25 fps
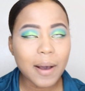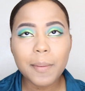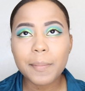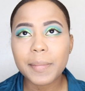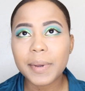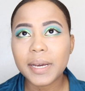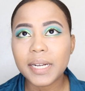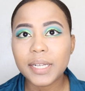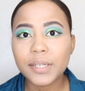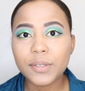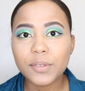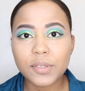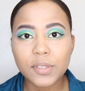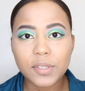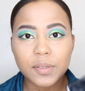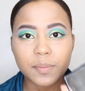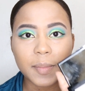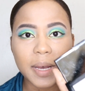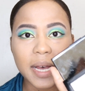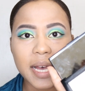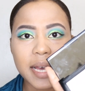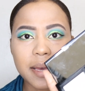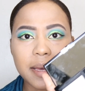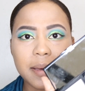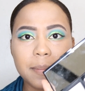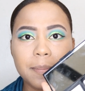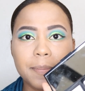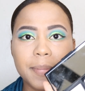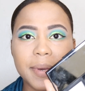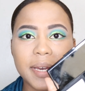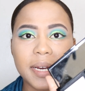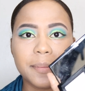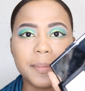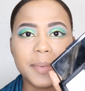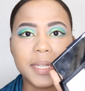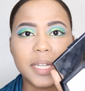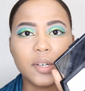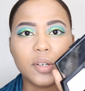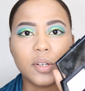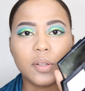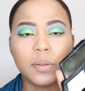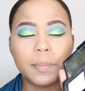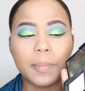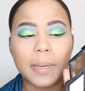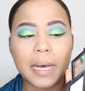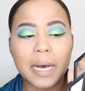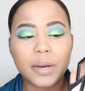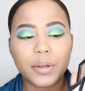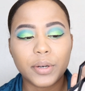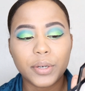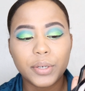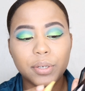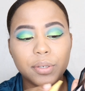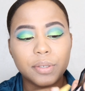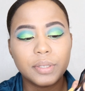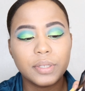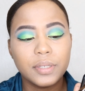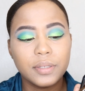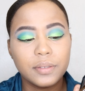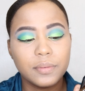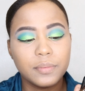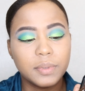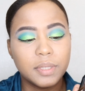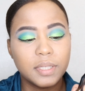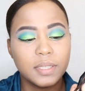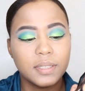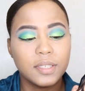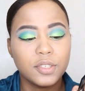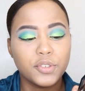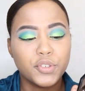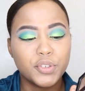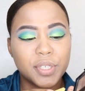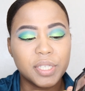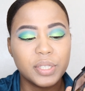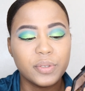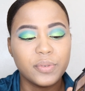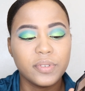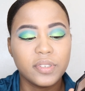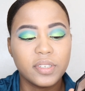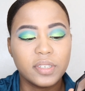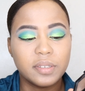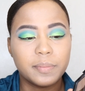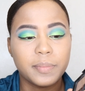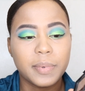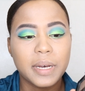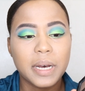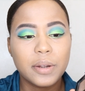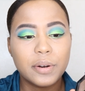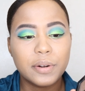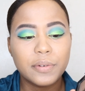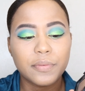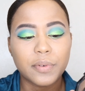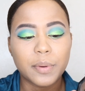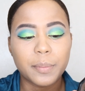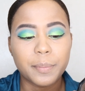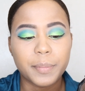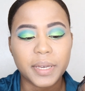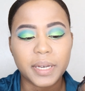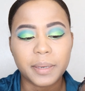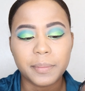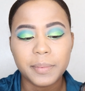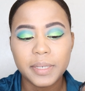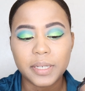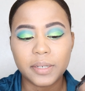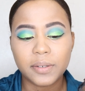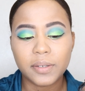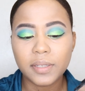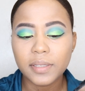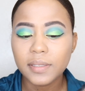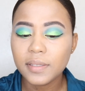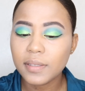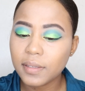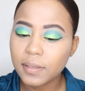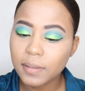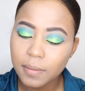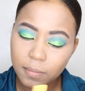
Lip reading: I'm gonna use my Bare Mineral powder, which is a translucent powder from Bare Minerals.